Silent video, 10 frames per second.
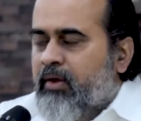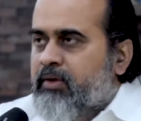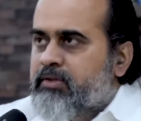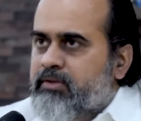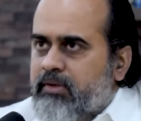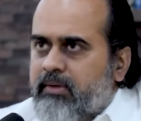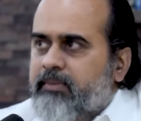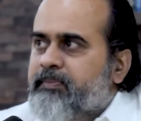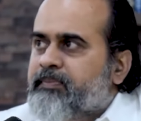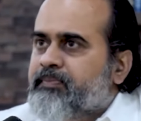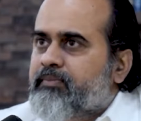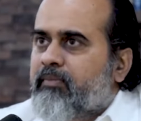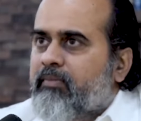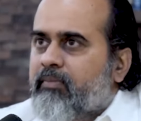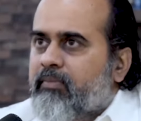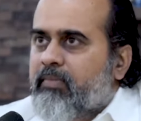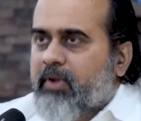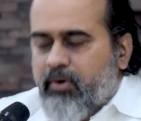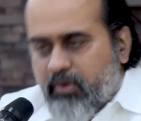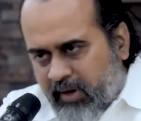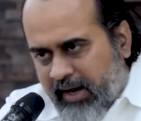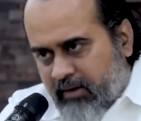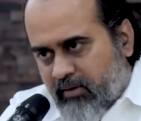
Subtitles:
So, look at